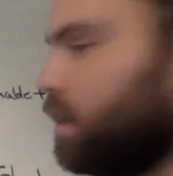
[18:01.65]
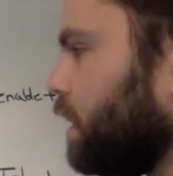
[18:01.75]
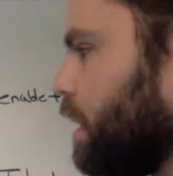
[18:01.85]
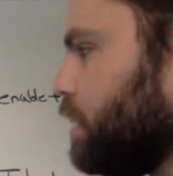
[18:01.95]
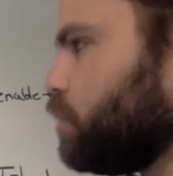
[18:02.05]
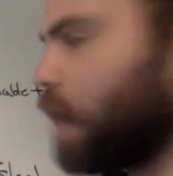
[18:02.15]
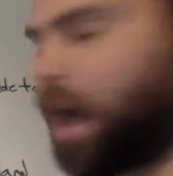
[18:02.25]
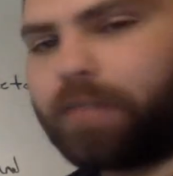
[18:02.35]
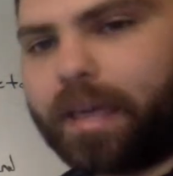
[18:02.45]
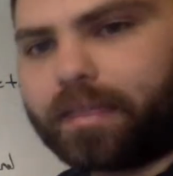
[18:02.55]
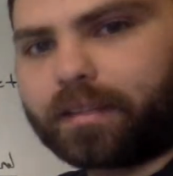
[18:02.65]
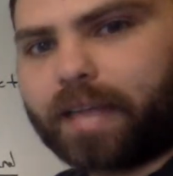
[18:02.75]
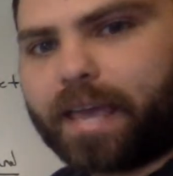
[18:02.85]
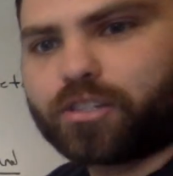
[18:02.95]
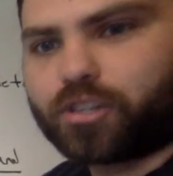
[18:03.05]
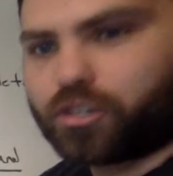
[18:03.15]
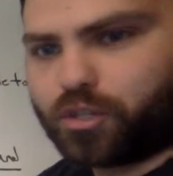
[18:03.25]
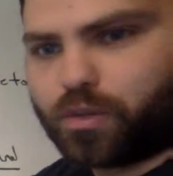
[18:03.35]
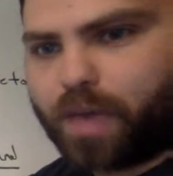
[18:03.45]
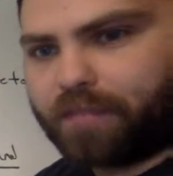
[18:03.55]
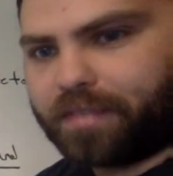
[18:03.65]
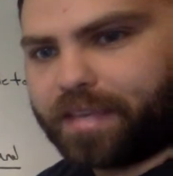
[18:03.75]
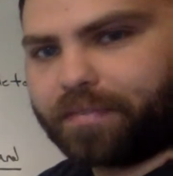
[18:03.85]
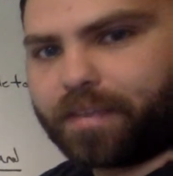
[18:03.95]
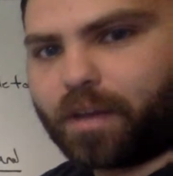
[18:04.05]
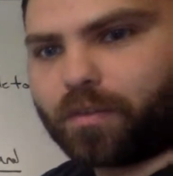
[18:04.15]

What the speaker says: And you have like the lasers and you have to get the other